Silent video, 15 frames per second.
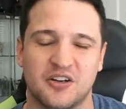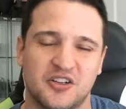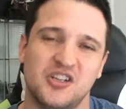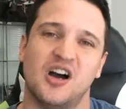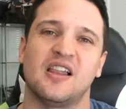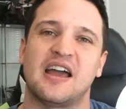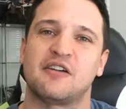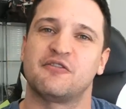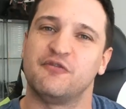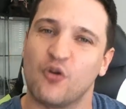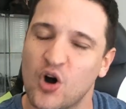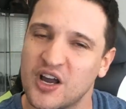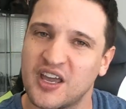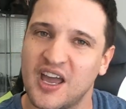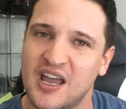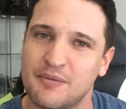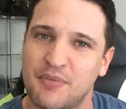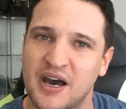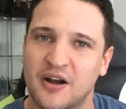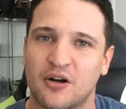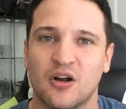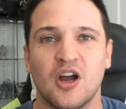Do y'all like 4K
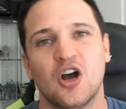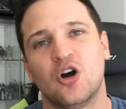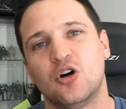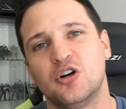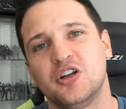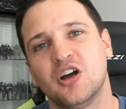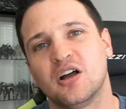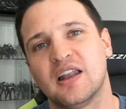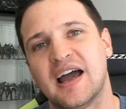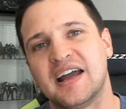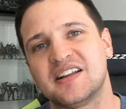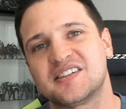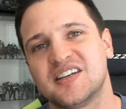better or do y'all like